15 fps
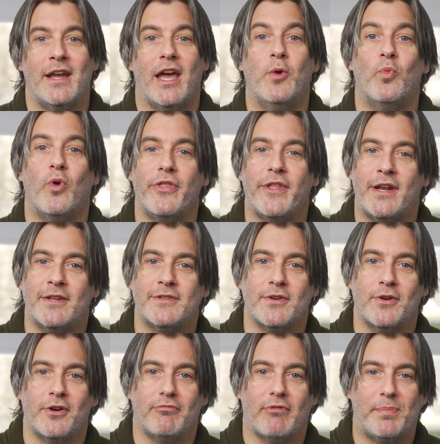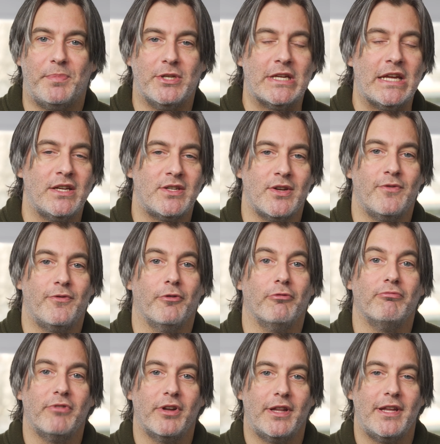and one that has earned a reputation for
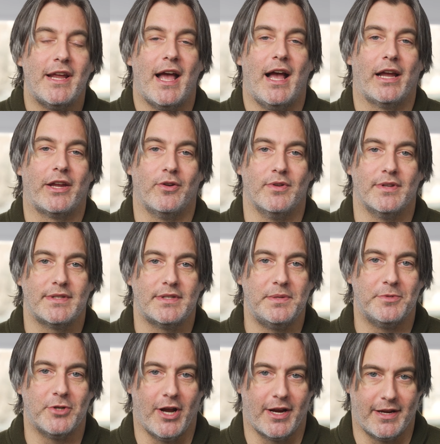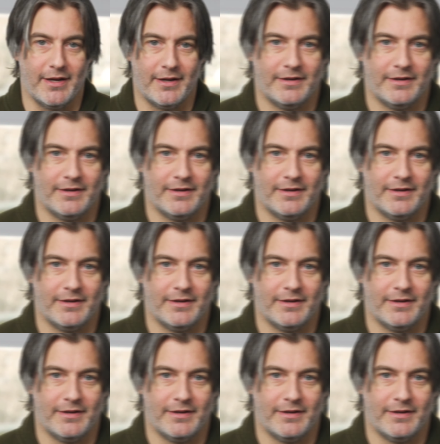really accurate sleep tracking.